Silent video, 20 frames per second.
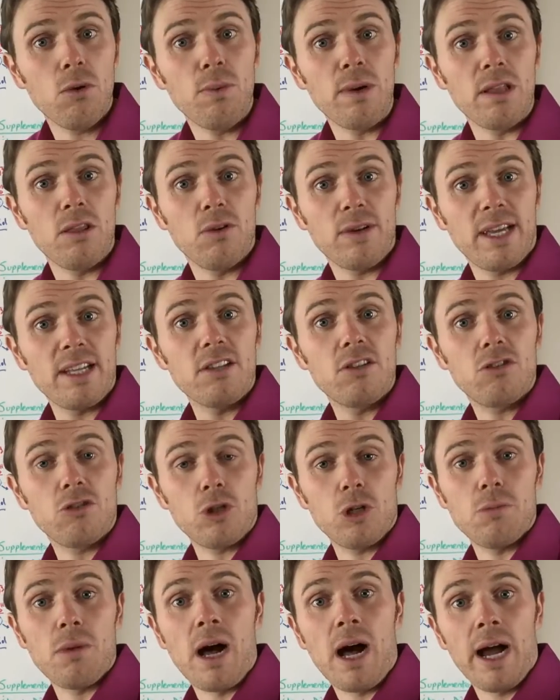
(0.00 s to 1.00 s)
We look at
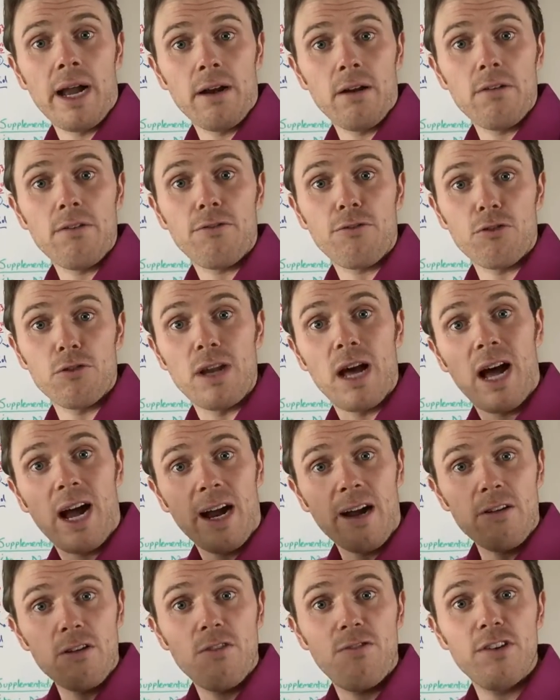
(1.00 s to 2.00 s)
serum iron for an
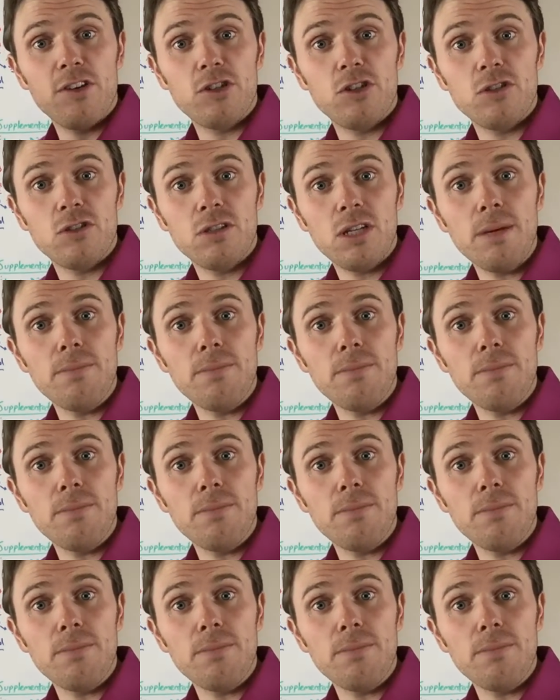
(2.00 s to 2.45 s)
iron deficiency,